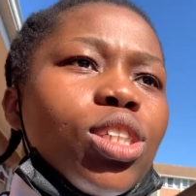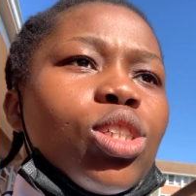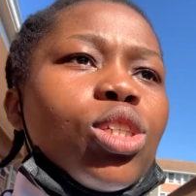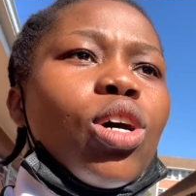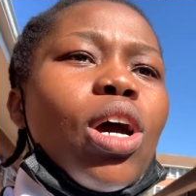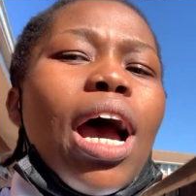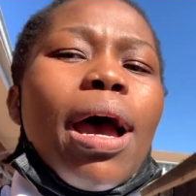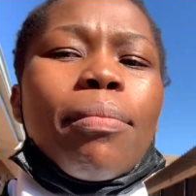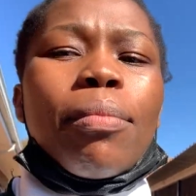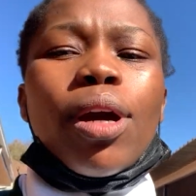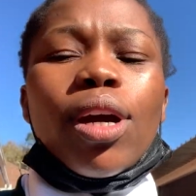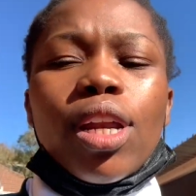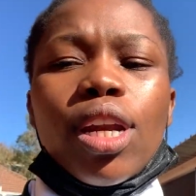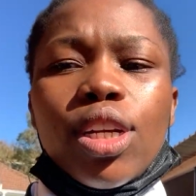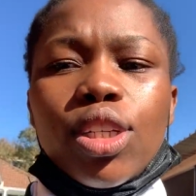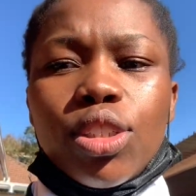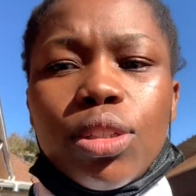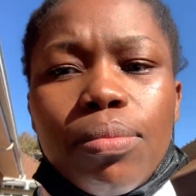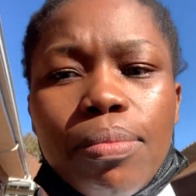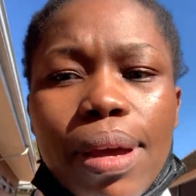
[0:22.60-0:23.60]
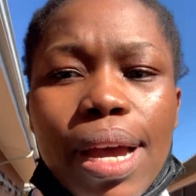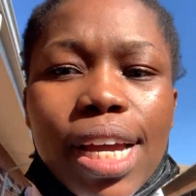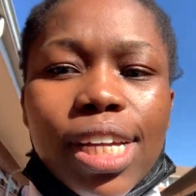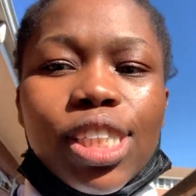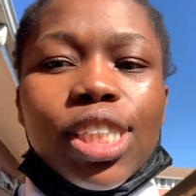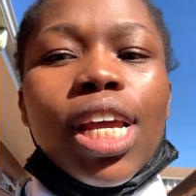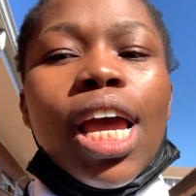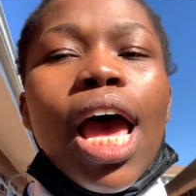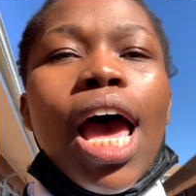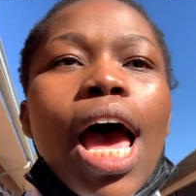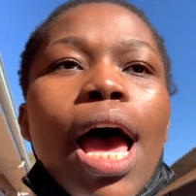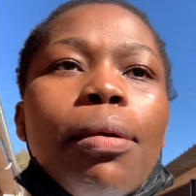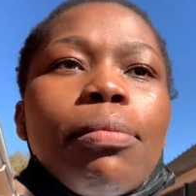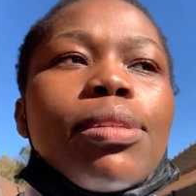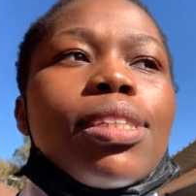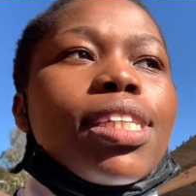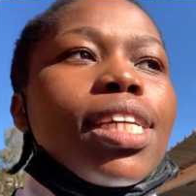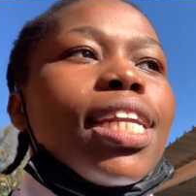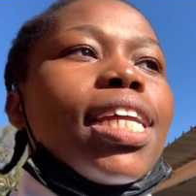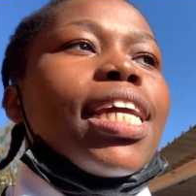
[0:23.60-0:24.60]
So I'm not gonna do much, I'm
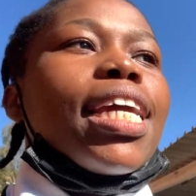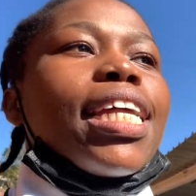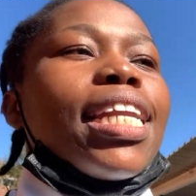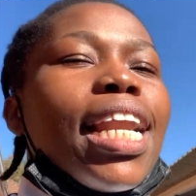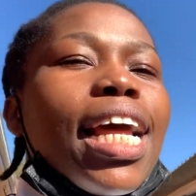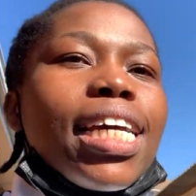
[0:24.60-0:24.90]
just gonna get